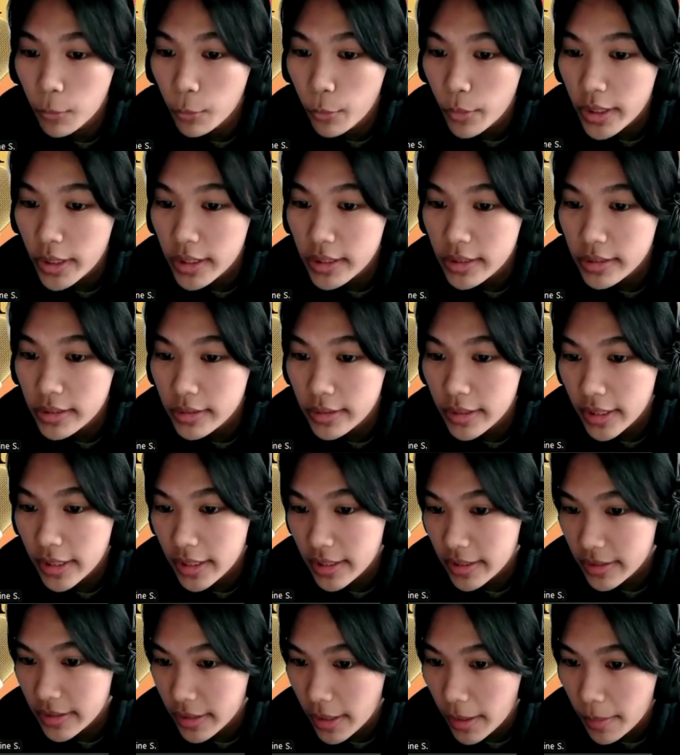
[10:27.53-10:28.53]
One
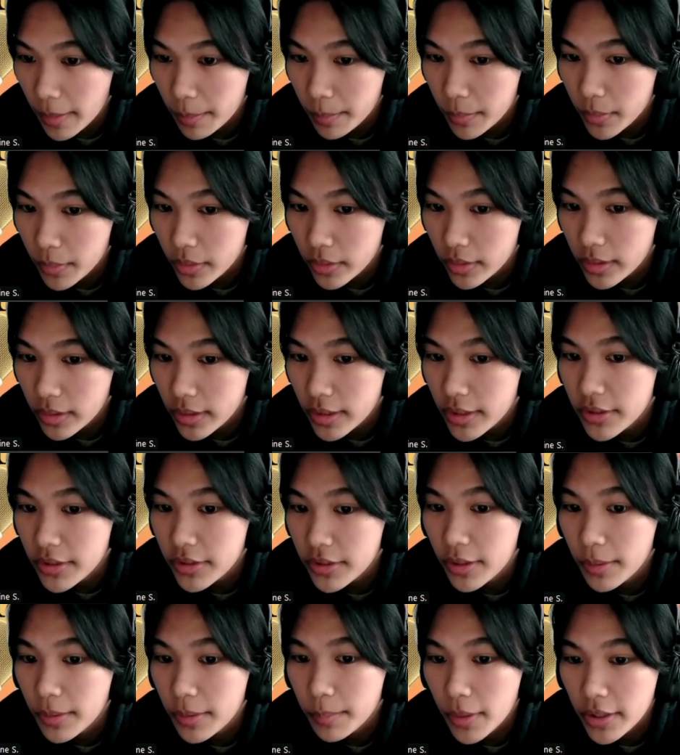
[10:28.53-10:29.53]
example is
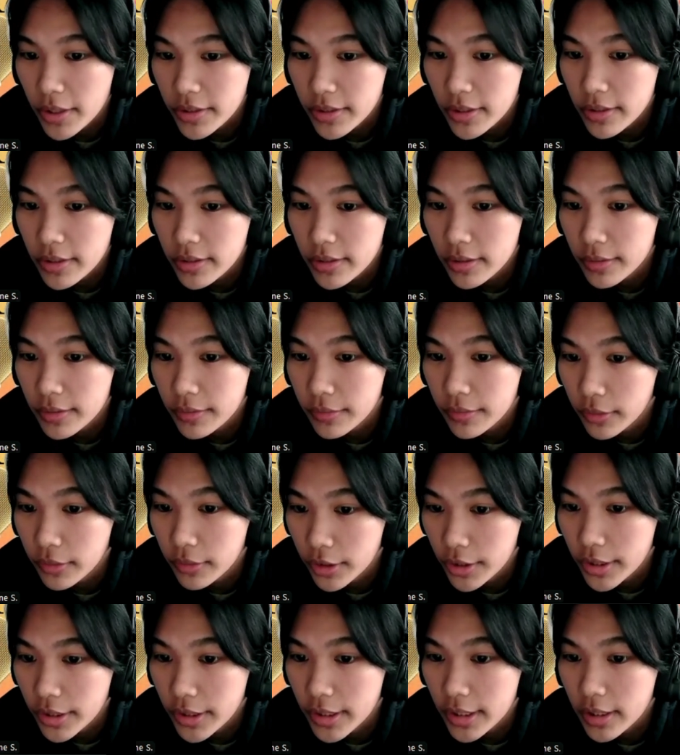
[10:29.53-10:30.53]
the process of
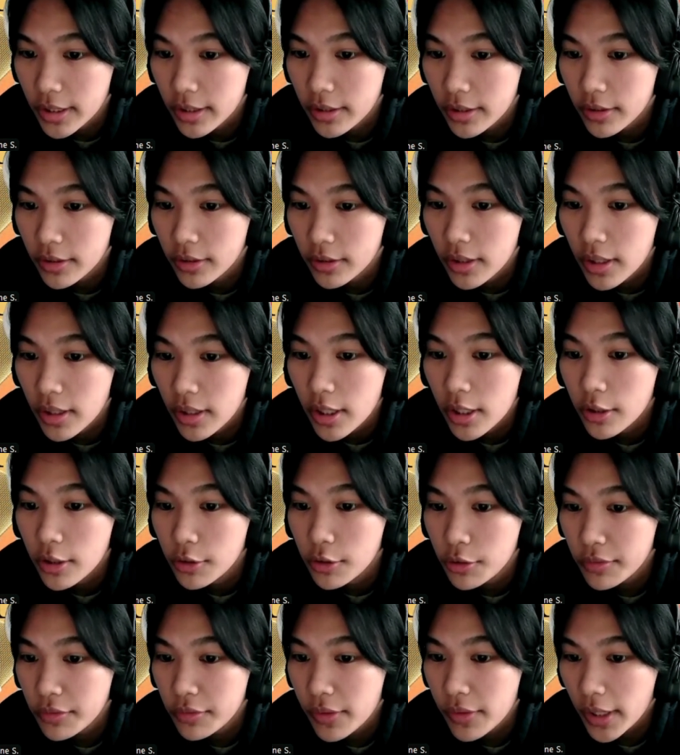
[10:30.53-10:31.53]
learning
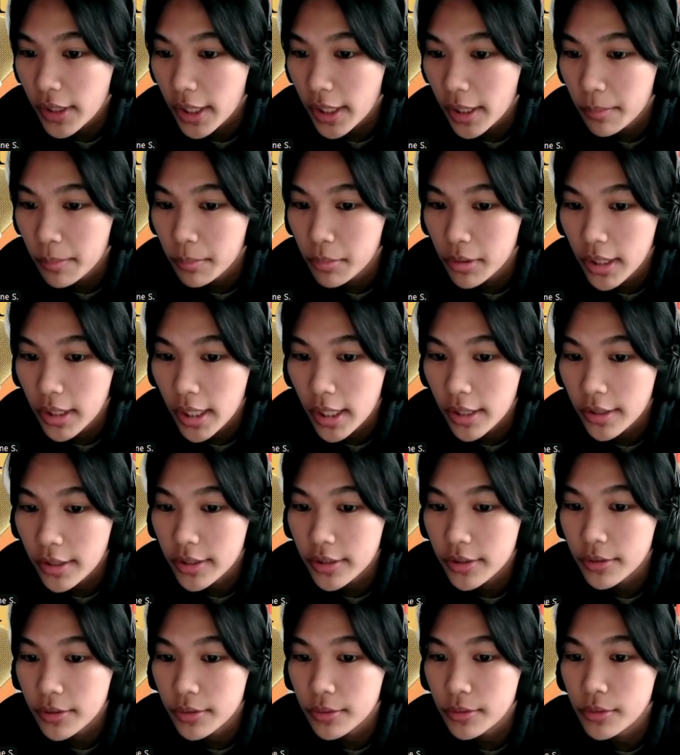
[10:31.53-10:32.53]
new vocabulary
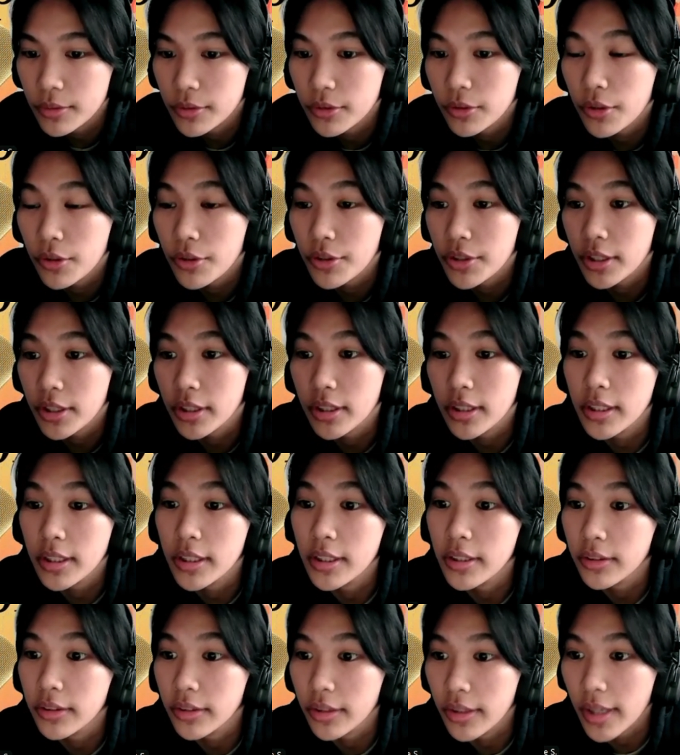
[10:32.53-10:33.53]
through social
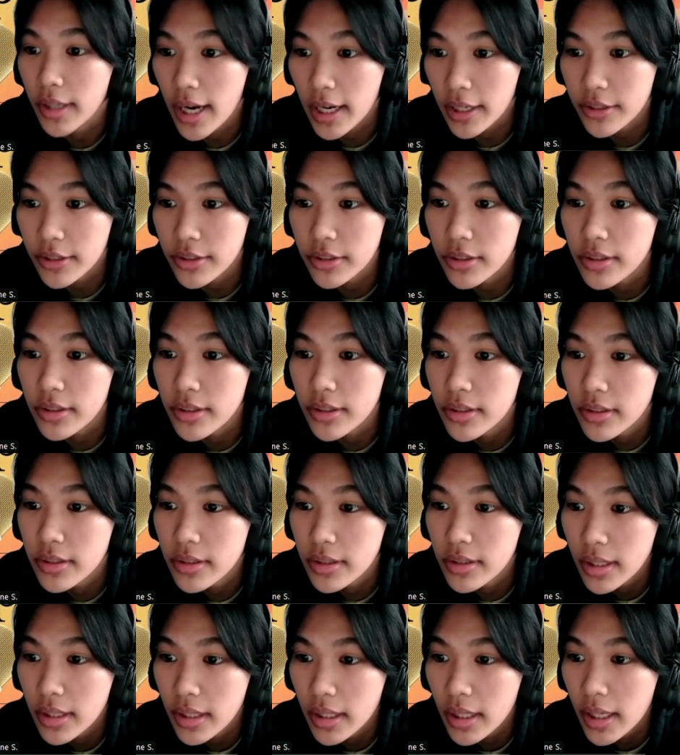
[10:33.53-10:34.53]

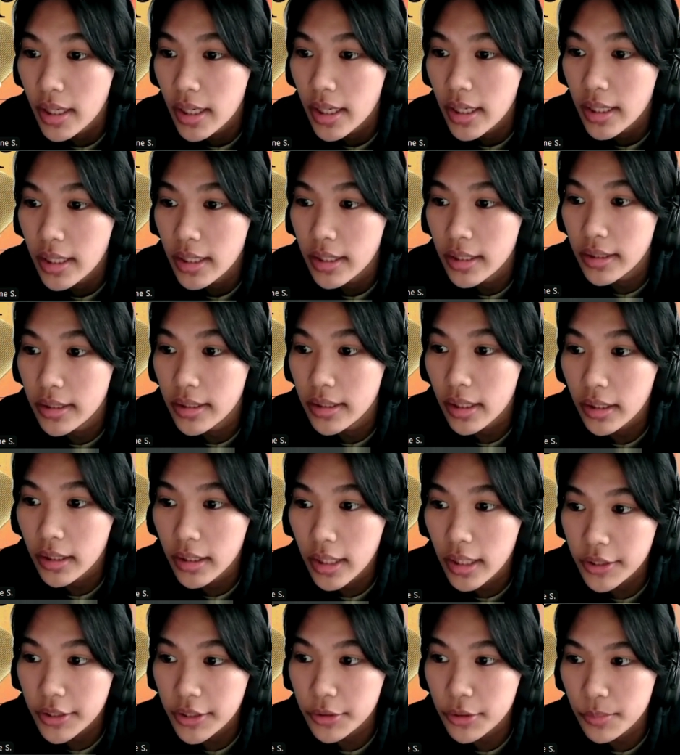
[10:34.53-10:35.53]
interactions. In a
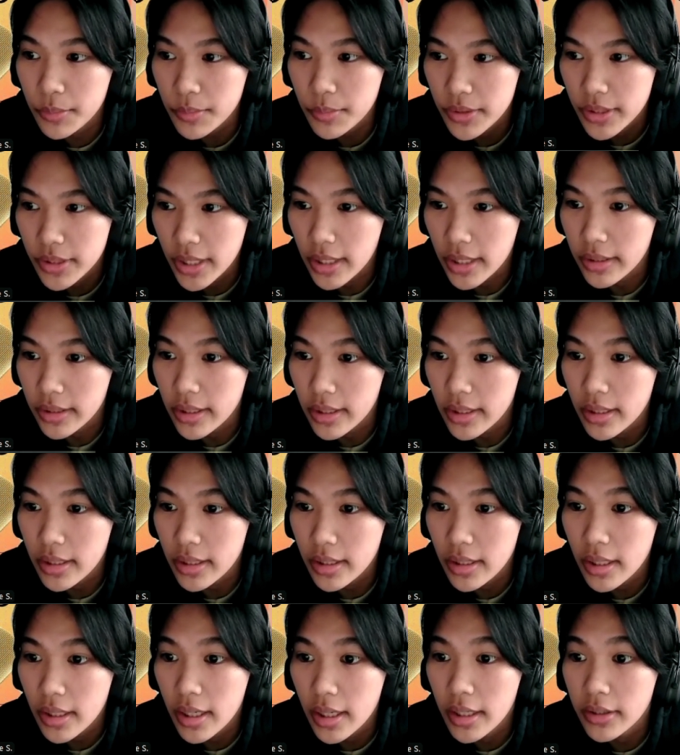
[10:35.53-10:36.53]
classroom setting,
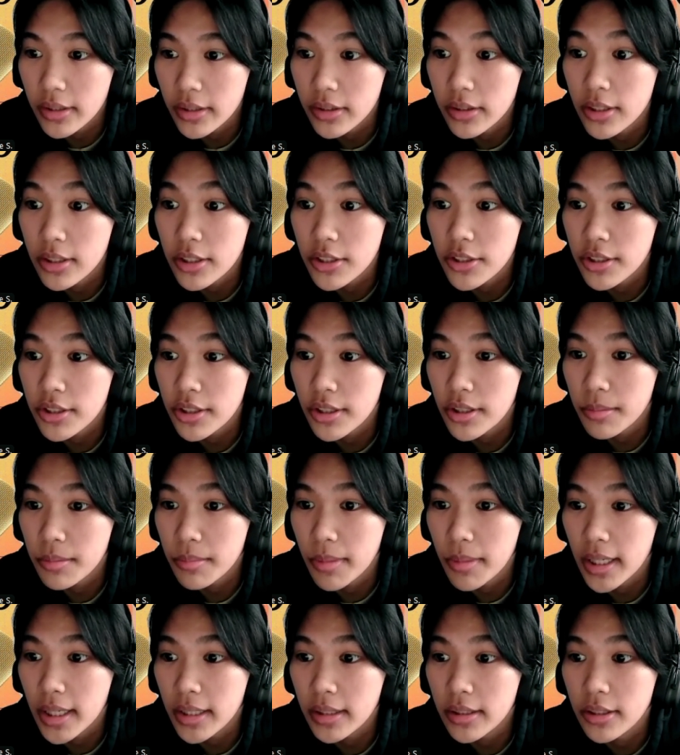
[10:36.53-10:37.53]
a teacher
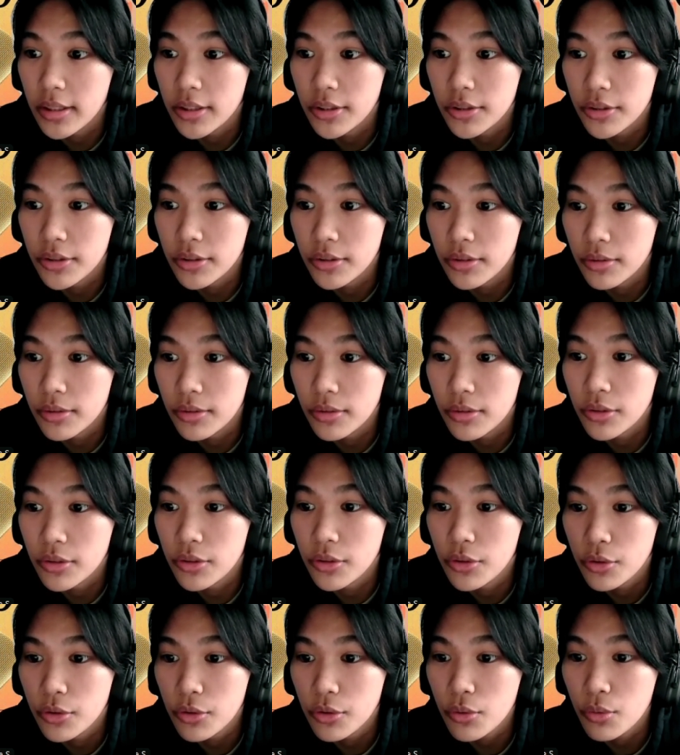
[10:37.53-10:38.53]
might
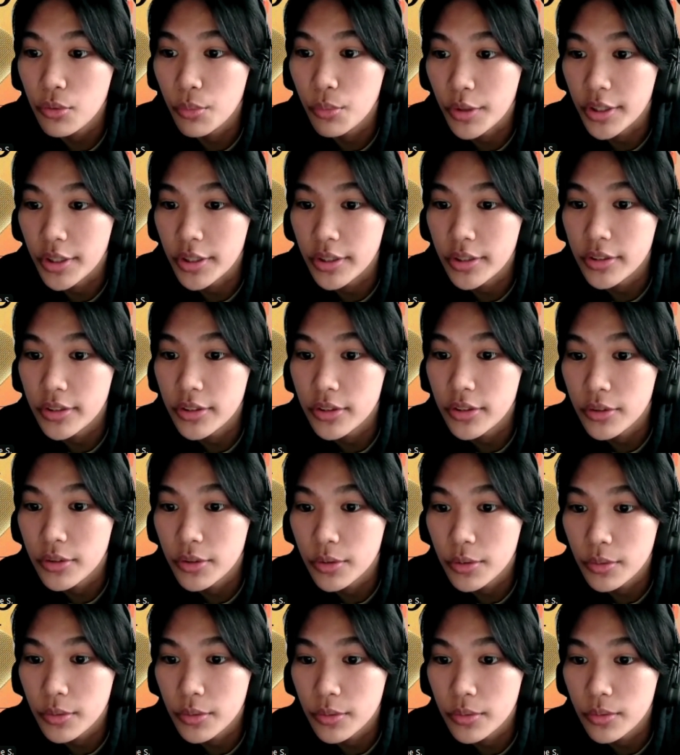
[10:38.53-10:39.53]
introduce new words
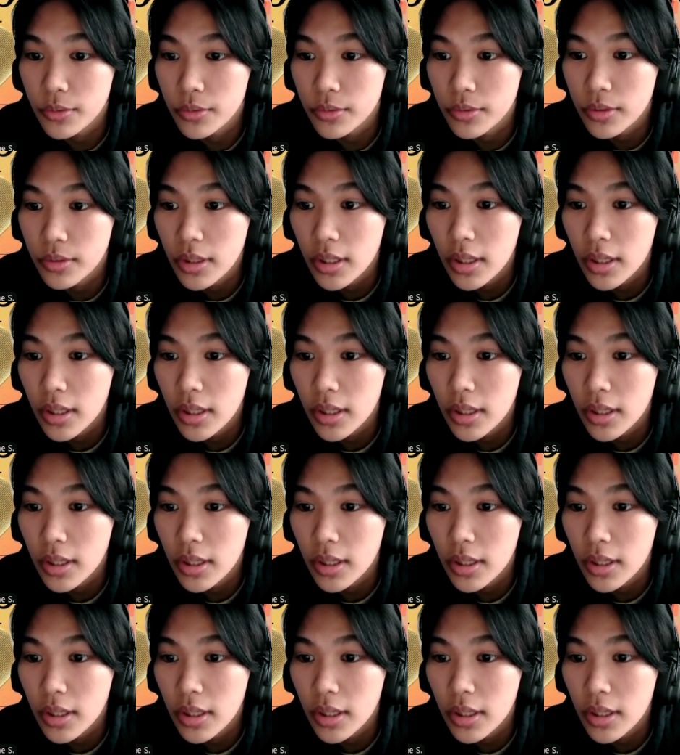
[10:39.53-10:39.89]
through